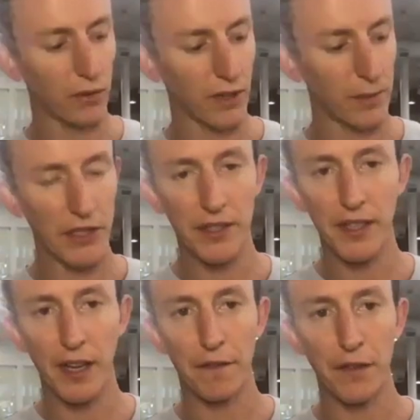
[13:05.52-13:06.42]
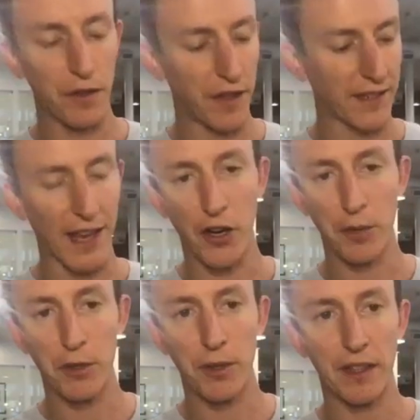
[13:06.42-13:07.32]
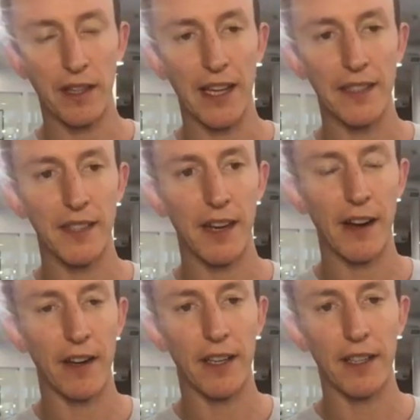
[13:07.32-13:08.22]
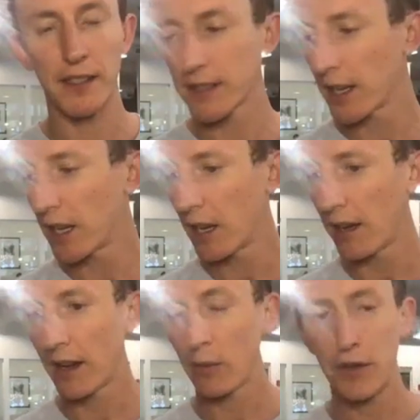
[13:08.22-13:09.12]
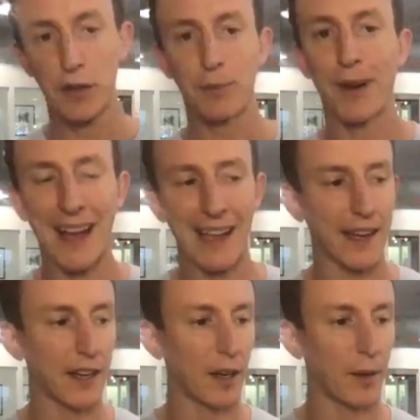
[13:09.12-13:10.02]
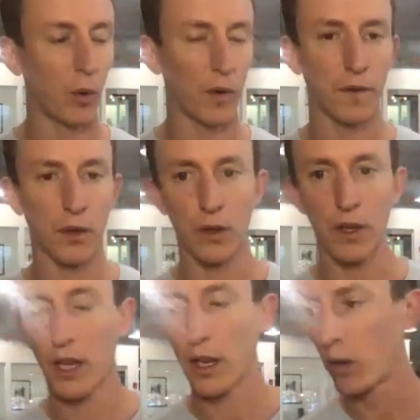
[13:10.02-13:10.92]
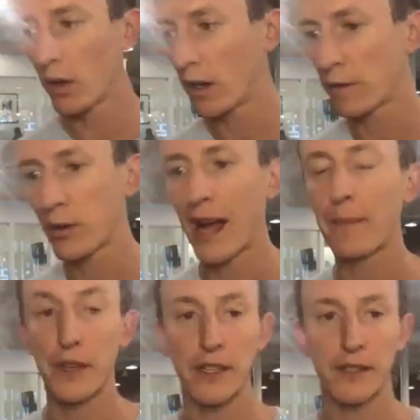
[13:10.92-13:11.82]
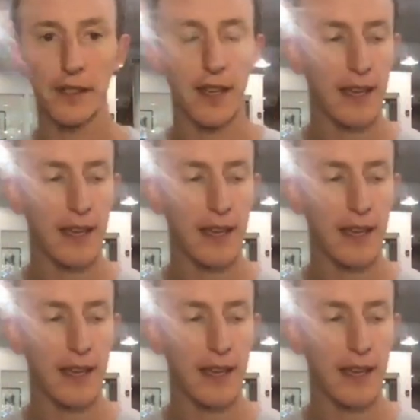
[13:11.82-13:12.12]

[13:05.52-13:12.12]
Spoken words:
let me a few things I heard between the lines there, Eric, is when you're buying a portfolio of properties,